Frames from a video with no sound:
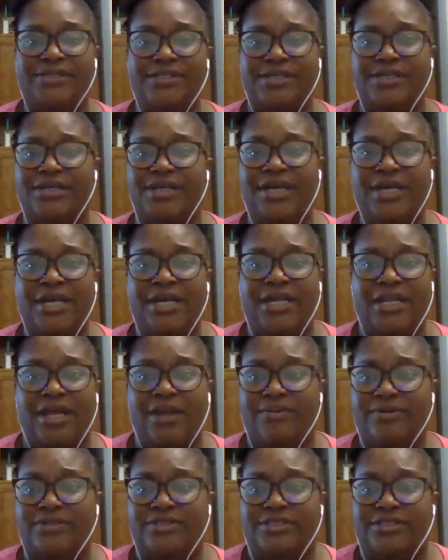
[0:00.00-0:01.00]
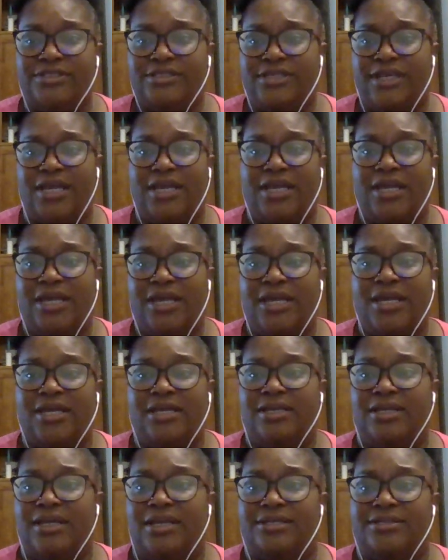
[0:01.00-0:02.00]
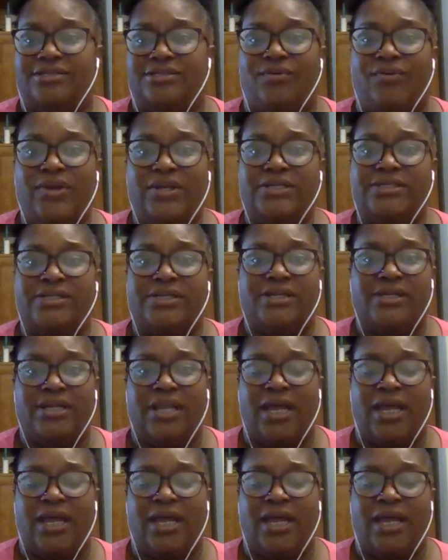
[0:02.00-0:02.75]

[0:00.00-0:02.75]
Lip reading: So they will just take and squeeze it,